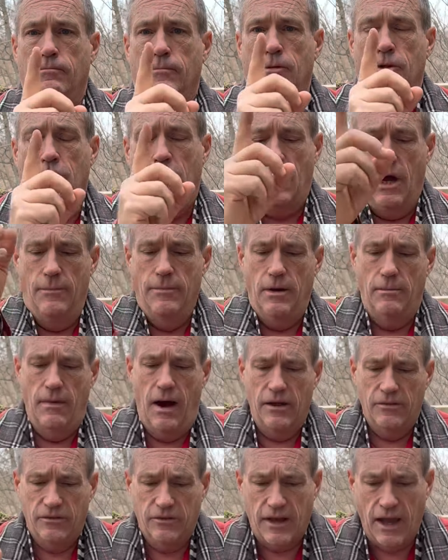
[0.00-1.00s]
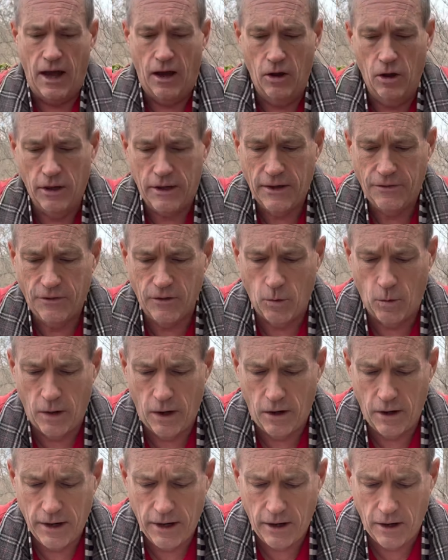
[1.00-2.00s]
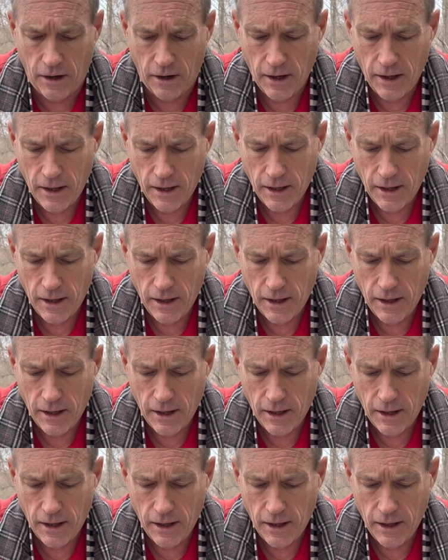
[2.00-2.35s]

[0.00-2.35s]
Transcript: you come to Moscow. Look at the word here